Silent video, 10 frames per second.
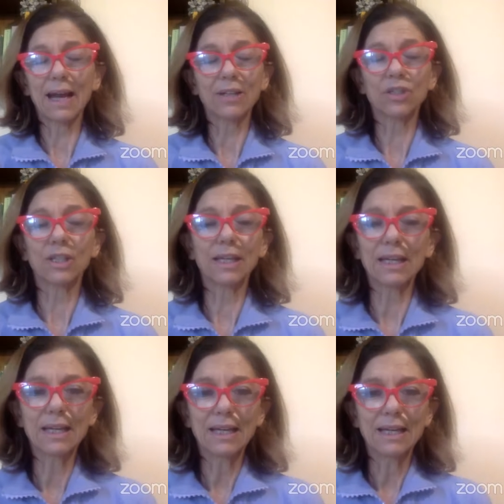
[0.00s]
actually,
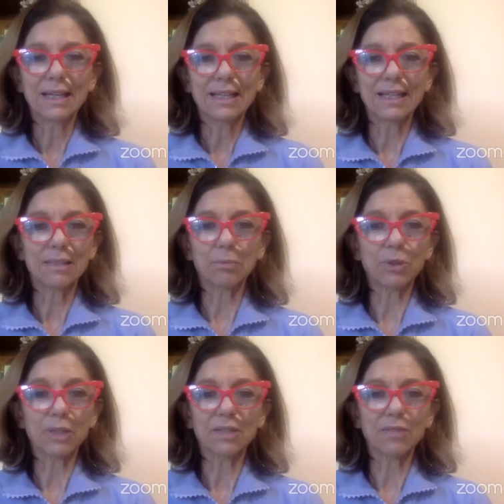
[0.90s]
this
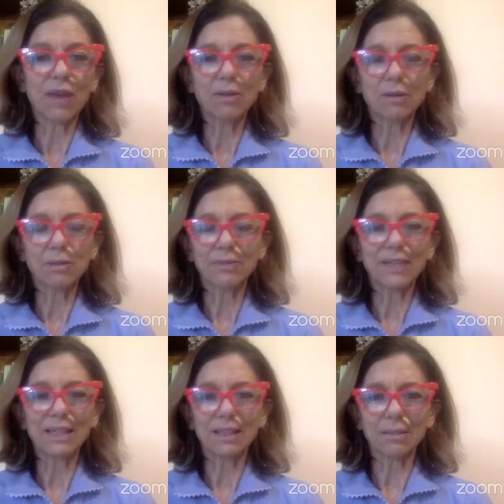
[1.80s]
book is very
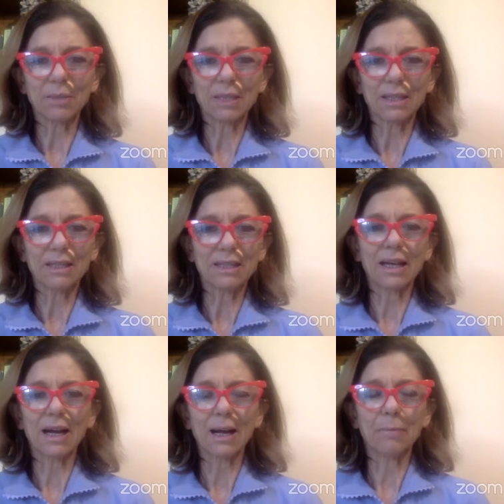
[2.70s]
revealing because
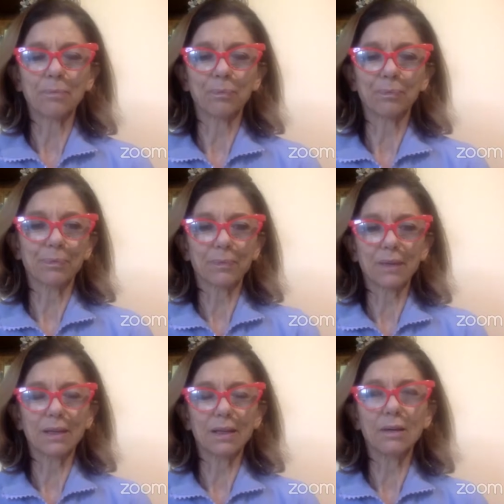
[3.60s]

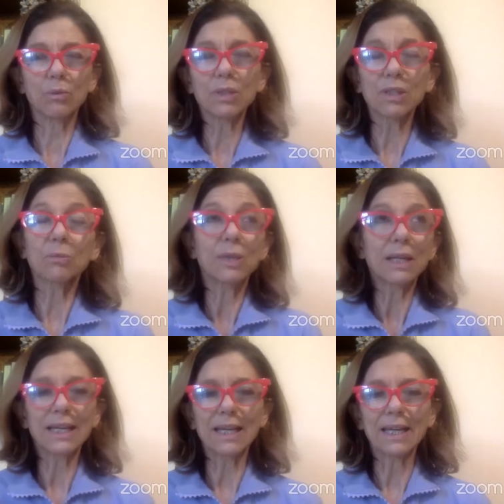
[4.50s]
woods are
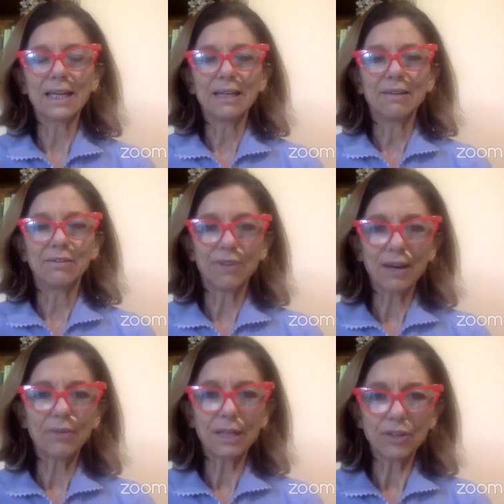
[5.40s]
really
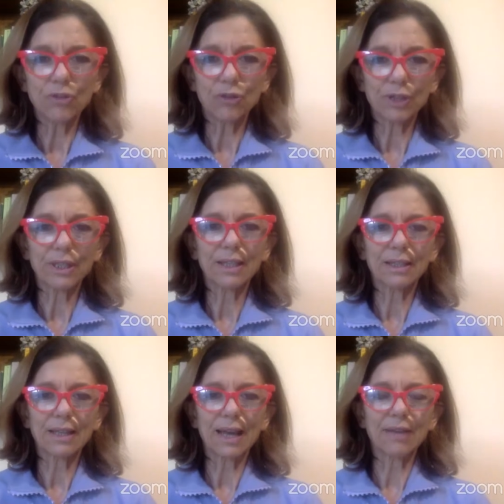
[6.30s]
very
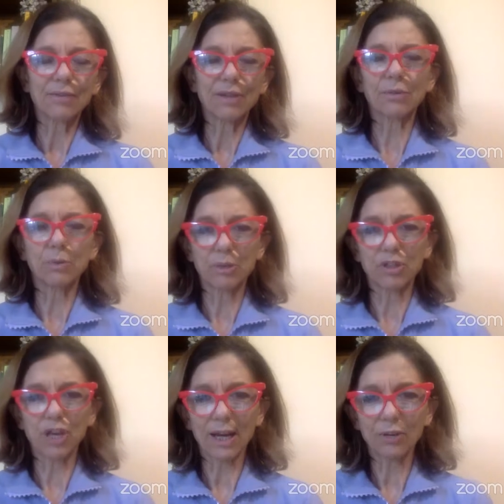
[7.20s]
intricate and very
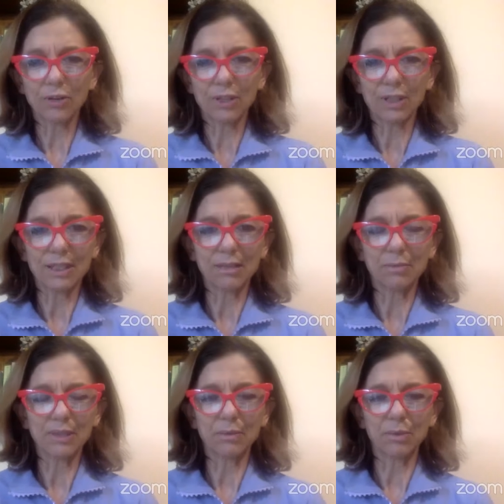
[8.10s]
rich
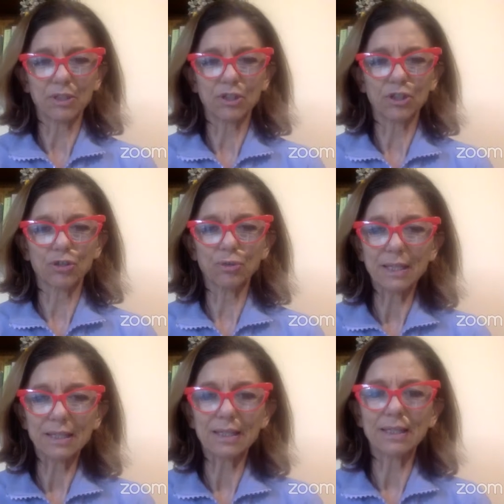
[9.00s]
ecosystems in which
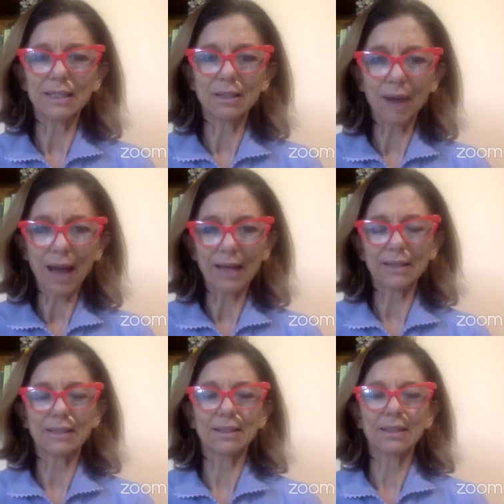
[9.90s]
trees
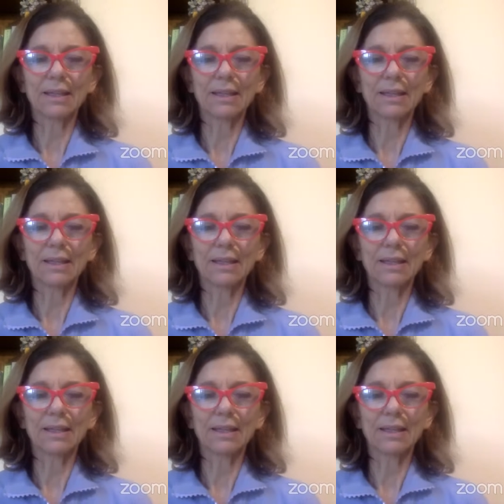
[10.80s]
interact.